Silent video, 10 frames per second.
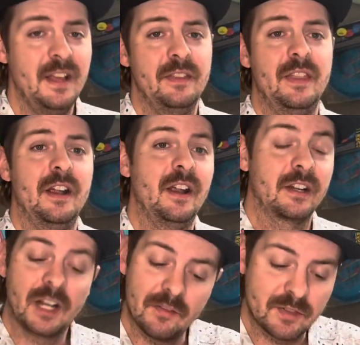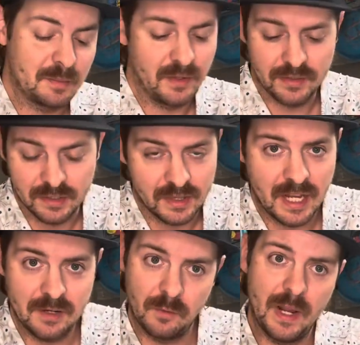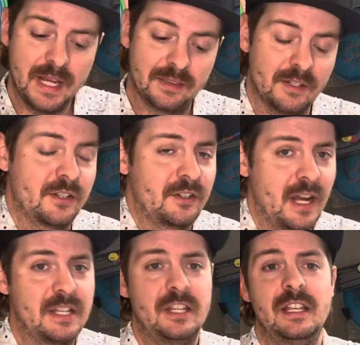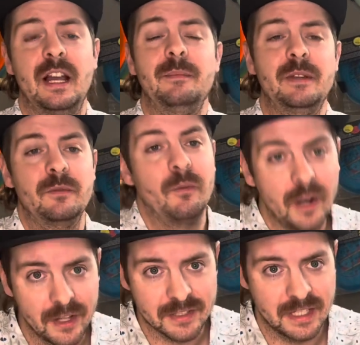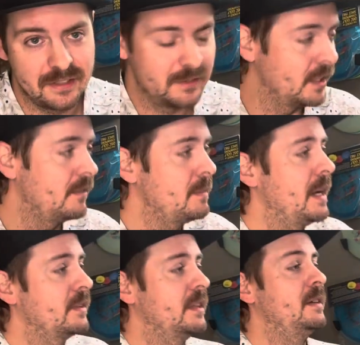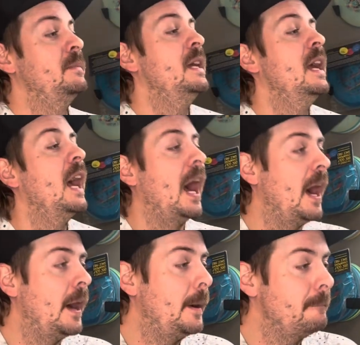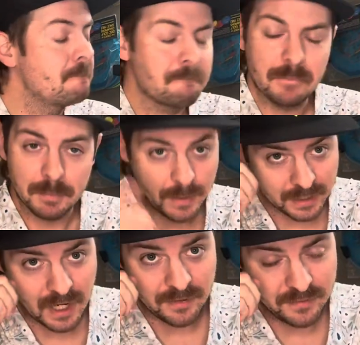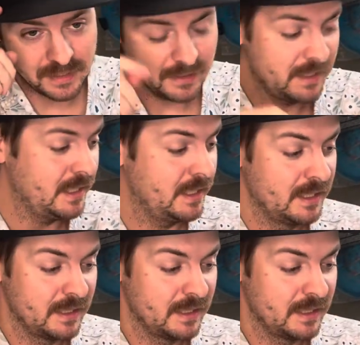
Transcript: They're comfortable, they're lightweight, they're stretchy. I mean, what else can you love about them? Putt confidently.